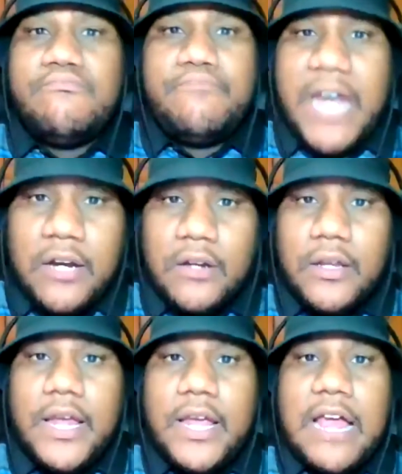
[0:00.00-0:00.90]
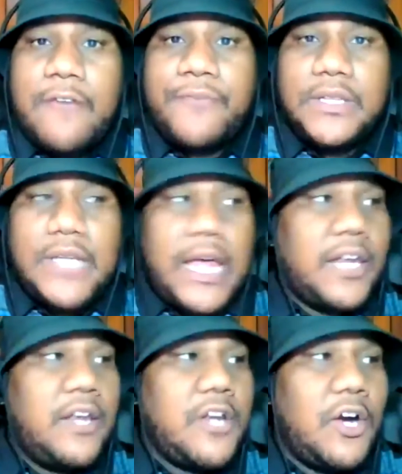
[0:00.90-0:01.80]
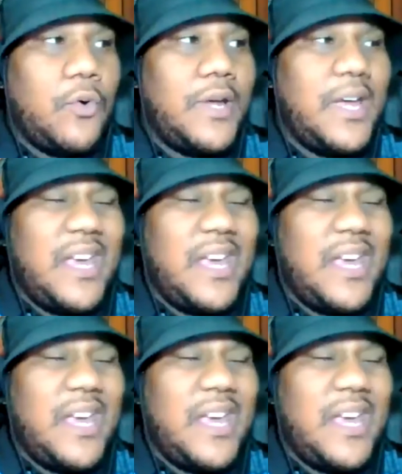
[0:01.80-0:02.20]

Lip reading: better. And I feel like, you know,